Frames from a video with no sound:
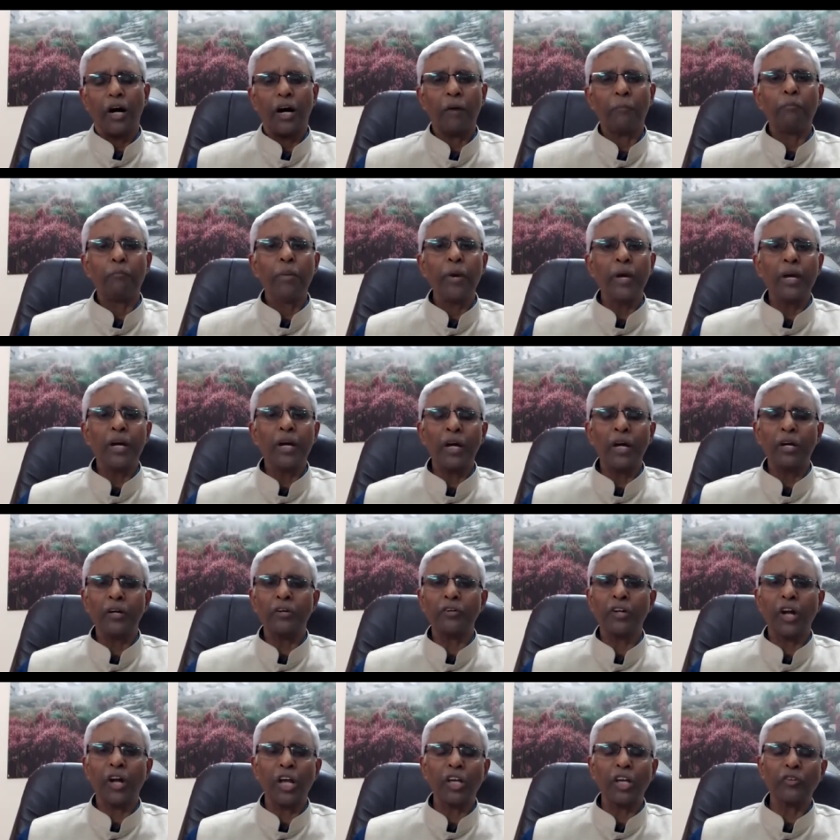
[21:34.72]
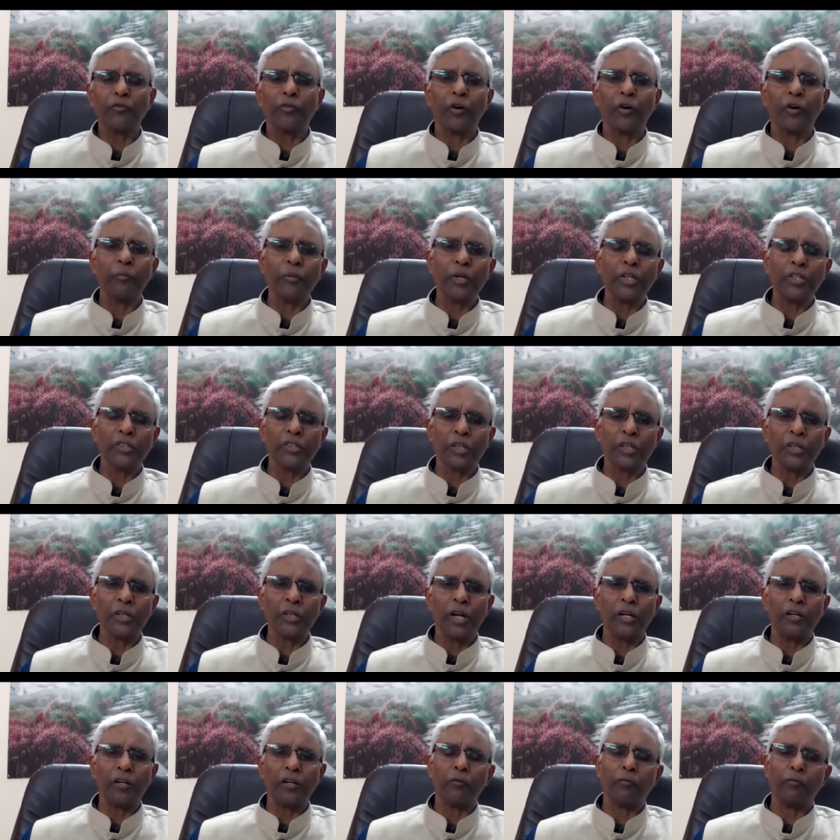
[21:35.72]
a bigger transformation
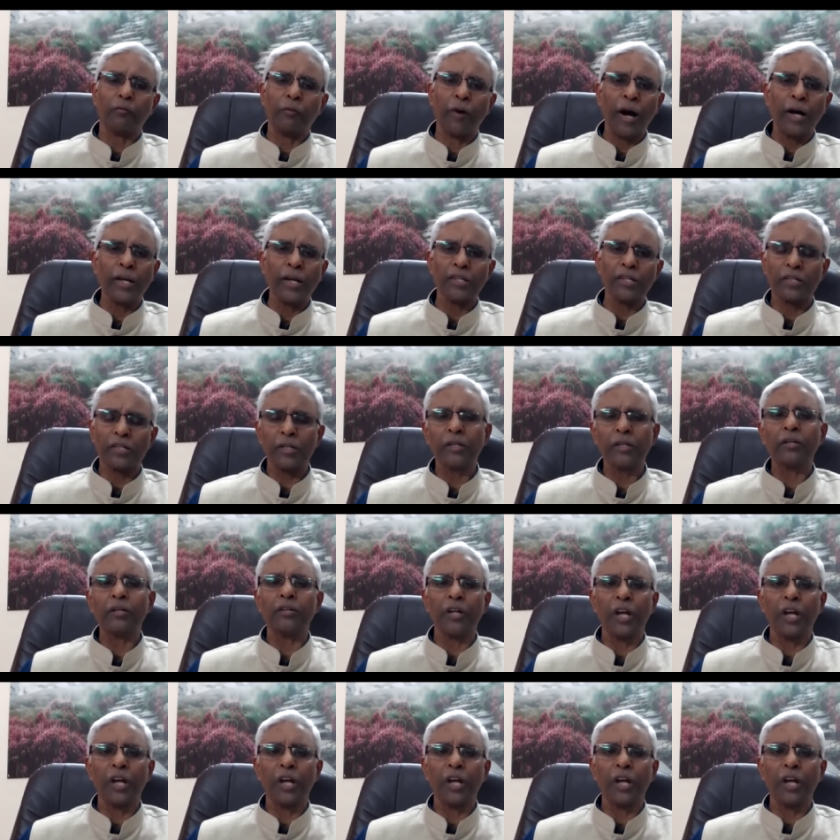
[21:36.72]
and a faster